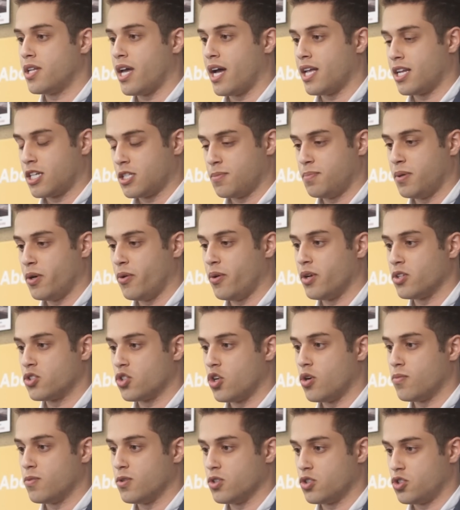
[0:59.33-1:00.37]
that
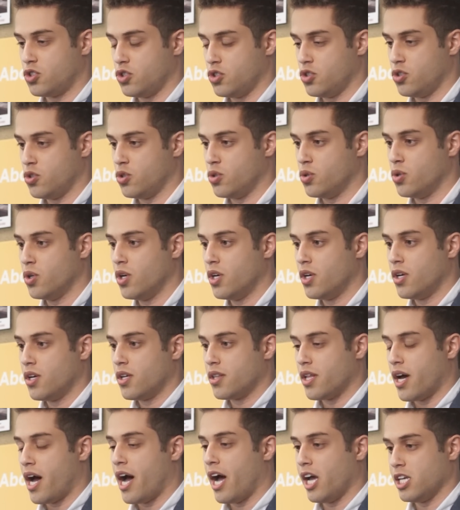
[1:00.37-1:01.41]
experience over to
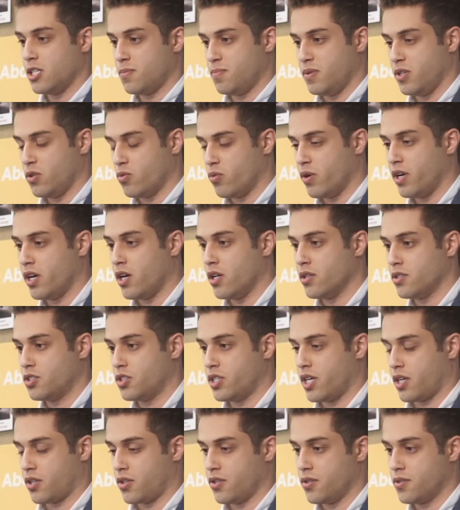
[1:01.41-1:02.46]
the high-speed rail
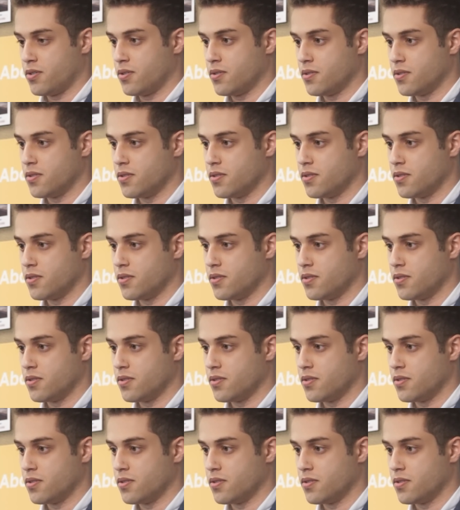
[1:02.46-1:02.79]
sector?